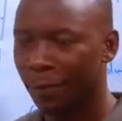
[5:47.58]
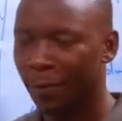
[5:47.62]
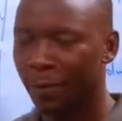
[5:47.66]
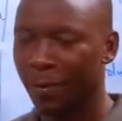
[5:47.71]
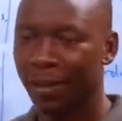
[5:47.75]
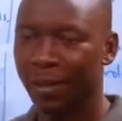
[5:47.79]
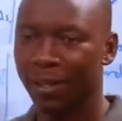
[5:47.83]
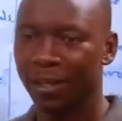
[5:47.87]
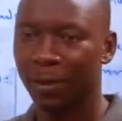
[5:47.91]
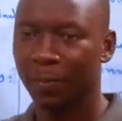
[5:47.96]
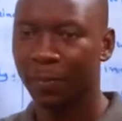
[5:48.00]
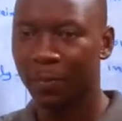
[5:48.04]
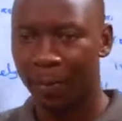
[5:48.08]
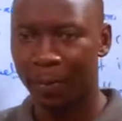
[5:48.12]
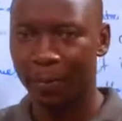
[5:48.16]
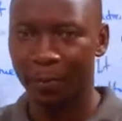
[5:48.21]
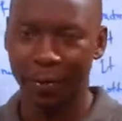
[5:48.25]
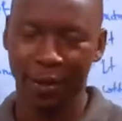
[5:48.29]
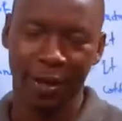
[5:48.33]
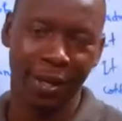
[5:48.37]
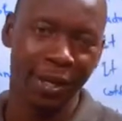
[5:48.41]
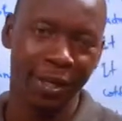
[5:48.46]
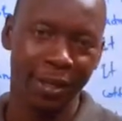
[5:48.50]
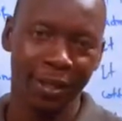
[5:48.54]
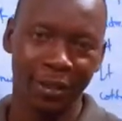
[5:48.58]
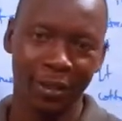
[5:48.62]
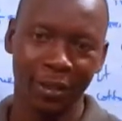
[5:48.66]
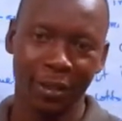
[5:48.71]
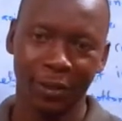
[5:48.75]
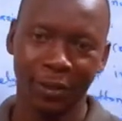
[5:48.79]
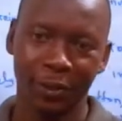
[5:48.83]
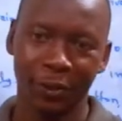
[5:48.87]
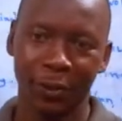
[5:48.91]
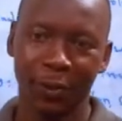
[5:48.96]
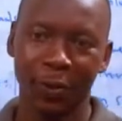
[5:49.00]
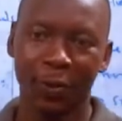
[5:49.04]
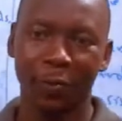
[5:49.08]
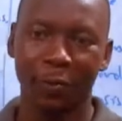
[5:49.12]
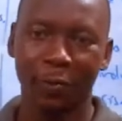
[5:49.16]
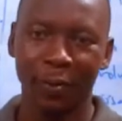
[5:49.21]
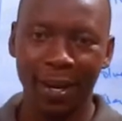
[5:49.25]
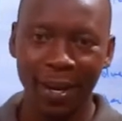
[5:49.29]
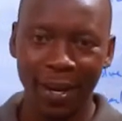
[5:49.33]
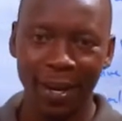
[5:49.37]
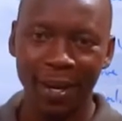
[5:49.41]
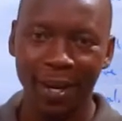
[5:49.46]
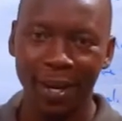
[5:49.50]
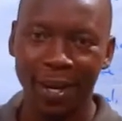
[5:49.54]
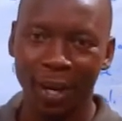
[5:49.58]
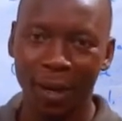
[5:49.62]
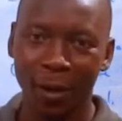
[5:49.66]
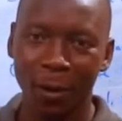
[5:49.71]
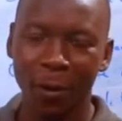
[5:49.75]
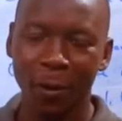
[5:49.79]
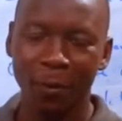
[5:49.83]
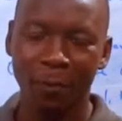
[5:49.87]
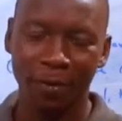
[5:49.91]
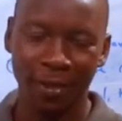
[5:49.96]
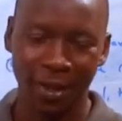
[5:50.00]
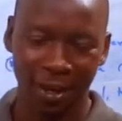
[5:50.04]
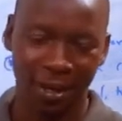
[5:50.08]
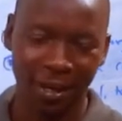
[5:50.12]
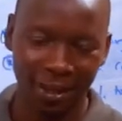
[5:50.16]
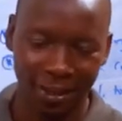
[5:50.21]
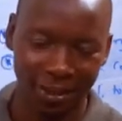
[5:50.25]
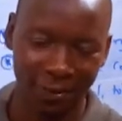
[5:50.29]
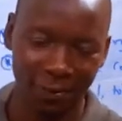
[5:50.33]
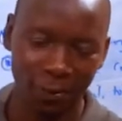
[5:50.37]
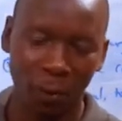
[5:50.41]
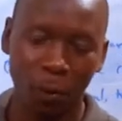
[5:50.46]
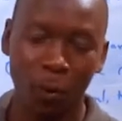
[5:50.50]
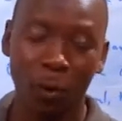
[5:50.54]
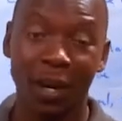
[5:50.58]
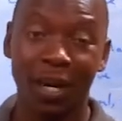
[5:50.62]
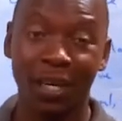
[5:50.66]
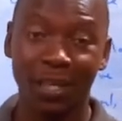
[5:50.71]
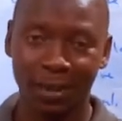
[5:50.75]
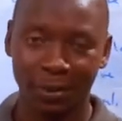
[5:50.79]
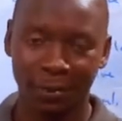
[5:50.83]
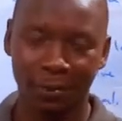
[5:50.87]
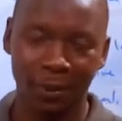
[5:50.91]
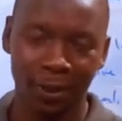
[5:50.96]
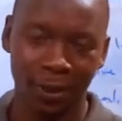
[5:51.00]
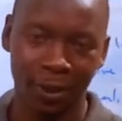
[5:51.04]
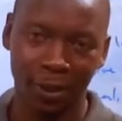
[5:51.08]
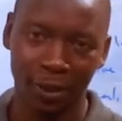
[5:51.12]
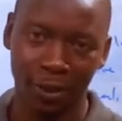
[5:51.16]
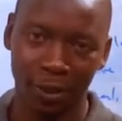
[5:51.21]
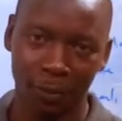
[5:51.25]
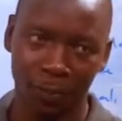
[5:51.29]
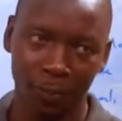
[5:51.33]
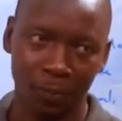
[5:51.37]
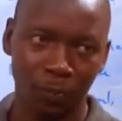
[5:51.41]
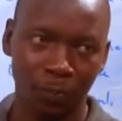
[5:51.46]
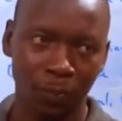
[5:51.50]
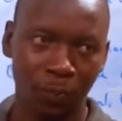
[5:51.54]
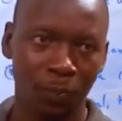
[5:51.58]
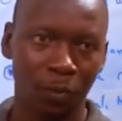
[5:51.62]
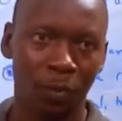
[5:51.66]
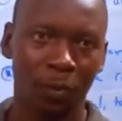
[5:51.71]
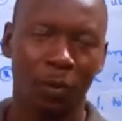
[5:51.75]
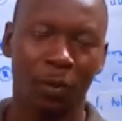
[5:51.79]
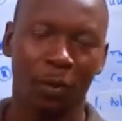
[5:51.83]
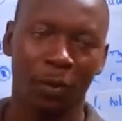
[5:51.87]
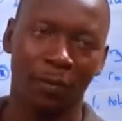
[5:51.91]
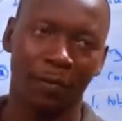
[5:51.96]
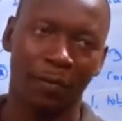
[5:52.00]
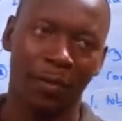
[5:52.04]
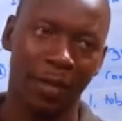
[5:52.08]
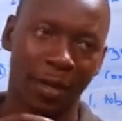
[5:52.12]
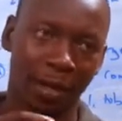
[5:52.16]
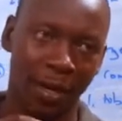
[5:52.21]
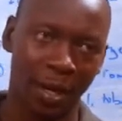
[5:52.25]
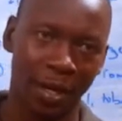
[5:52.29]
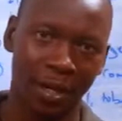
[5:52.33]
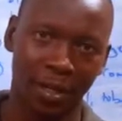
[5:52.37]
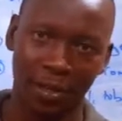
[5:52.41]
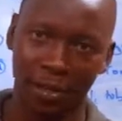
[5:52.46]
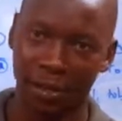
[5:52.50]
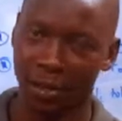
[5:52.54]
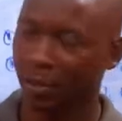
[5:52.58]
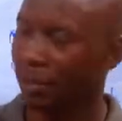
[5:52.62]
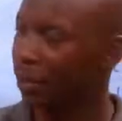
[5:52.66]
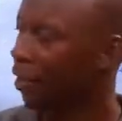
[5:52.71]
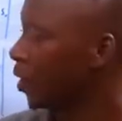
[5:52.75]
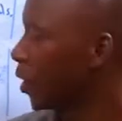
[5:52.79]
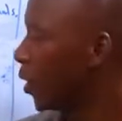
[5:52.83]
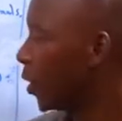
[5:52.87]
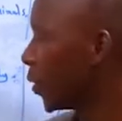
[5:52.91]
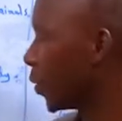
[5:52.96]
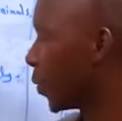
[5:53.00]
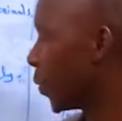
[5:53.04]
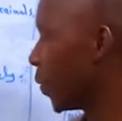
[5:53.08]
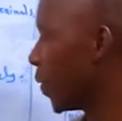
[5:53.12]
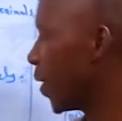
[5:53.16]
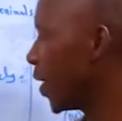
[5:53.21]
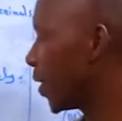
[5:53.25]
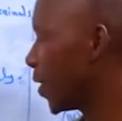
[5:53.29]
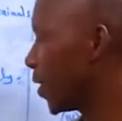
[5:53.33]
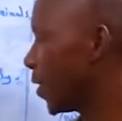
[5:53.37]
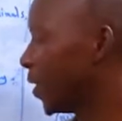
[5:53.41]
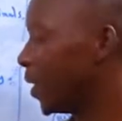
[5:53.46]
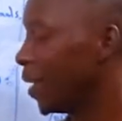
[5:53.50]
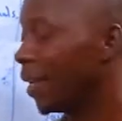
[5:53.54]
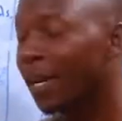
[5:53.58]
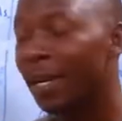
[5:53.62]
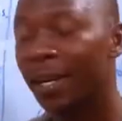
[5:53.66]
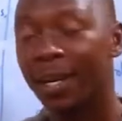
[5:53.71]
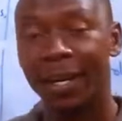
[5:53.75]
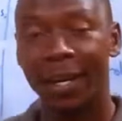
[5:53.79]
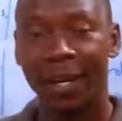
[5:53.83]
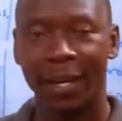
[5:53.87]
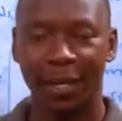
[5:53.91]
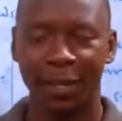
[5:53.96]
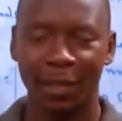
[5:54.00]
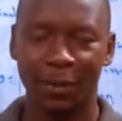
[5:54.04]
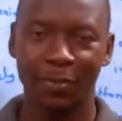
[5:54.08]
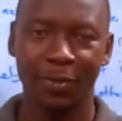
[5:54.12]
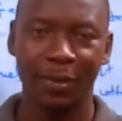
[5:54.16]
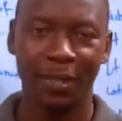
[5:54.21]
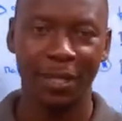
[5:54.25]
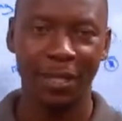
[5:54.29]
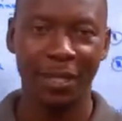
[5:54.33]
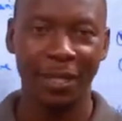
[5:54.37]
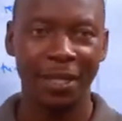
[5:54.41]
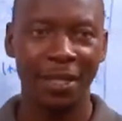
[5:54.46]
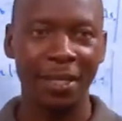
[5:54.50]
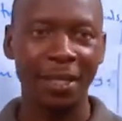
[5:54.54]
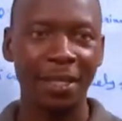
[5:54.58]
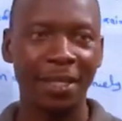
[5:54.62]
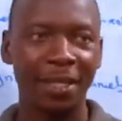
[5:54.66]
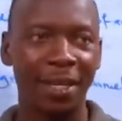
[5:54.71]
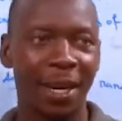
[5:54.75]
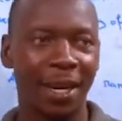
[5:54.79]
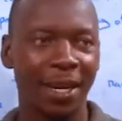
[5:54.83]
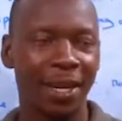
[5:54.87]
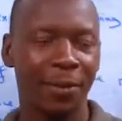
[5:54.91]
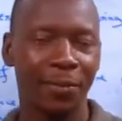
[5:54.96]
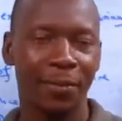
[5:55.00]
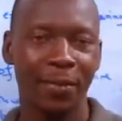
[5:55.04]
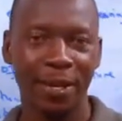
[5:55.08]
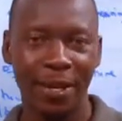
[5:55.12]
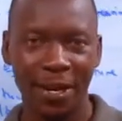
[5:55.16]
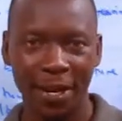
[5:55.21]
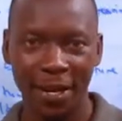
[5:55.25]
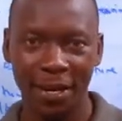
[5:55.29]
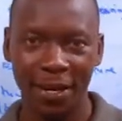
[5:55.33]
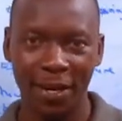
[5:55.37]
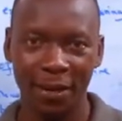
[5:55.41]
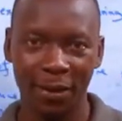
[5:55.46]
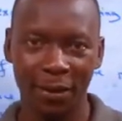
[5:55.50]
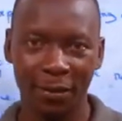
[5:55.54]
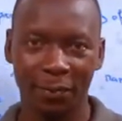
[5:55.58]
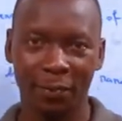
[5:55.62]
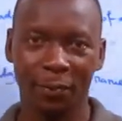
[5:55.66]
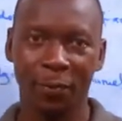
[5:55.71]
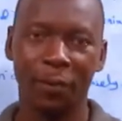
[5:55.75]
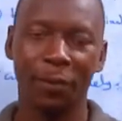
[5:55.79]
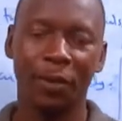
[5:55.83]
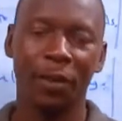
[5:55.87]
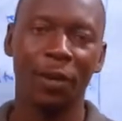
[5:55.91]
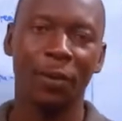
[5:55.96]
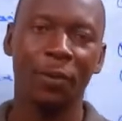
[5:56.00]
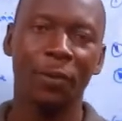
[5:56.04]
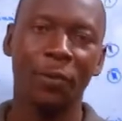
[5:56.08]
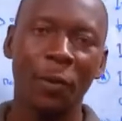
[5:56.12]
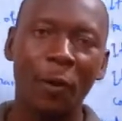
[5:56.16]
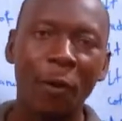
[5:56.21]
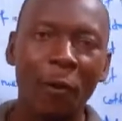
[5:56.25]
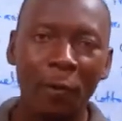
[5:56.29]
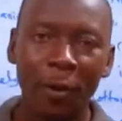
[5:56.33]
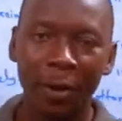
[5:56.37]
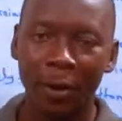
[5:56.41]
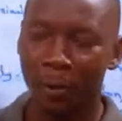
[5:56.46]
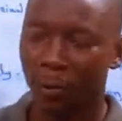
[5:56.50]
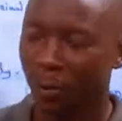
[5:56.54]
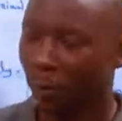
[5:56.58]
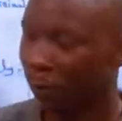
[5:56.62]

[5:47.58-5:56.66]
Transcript: for the simplification of digging of the cultivation of the land, so that the land can be ready for the growing